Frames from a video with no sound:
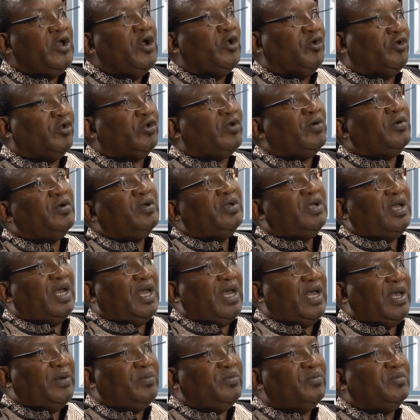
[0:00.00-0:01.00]
No.
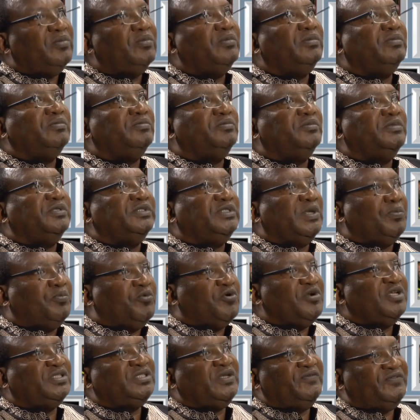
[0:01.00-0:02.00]
The
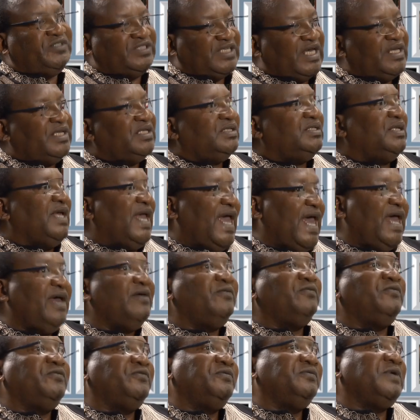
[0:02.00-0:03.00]
police
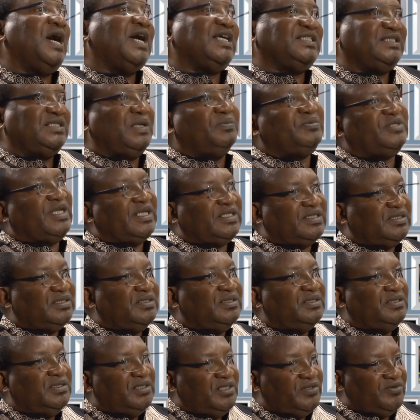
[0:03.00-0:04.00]
have accepted
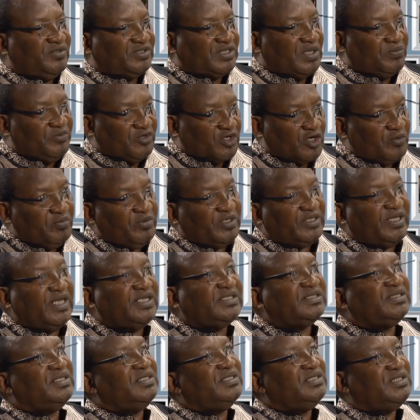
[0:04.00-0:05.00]
some
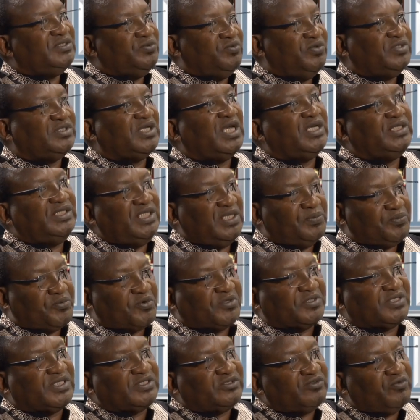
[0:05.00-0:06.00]
recommendations, which are in the
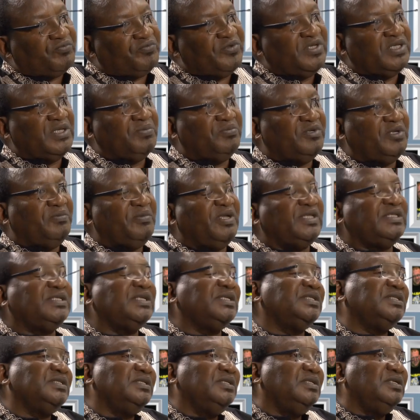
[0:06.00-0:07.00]
process of being
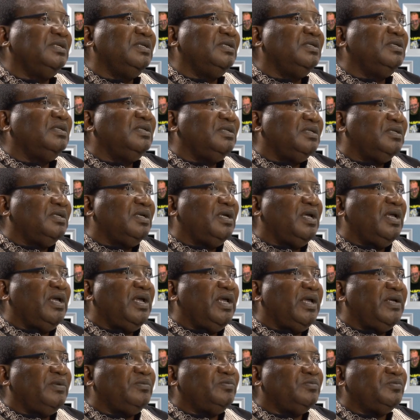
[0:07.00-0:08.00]
implemented.
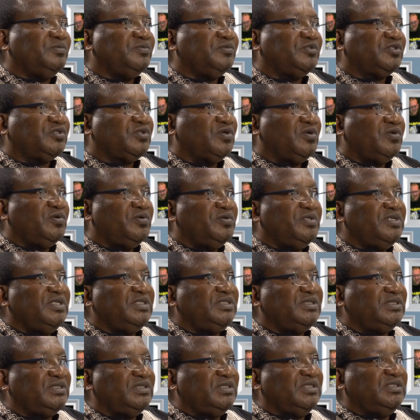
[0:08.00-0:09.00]
So
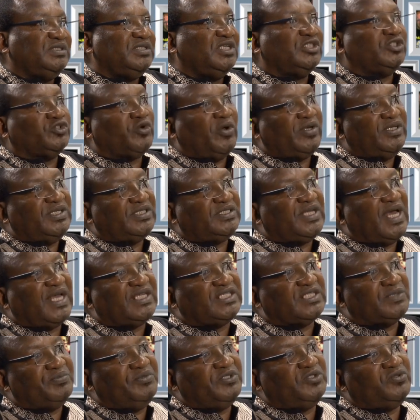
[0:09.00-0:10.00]
it's a joint
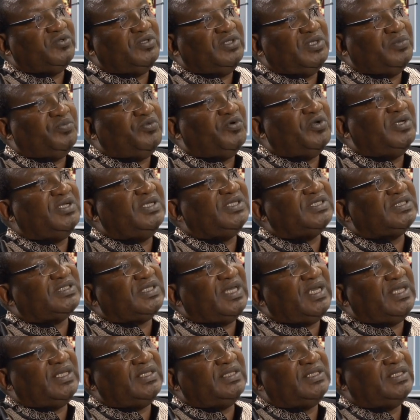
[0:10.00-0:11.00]
task between the
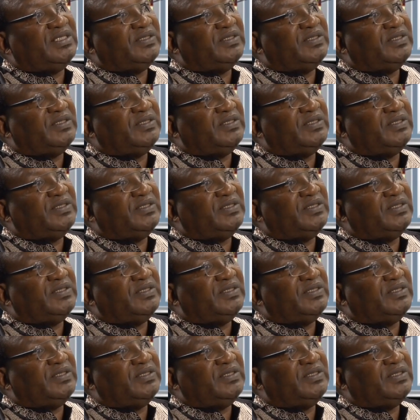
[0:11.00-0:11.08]
police and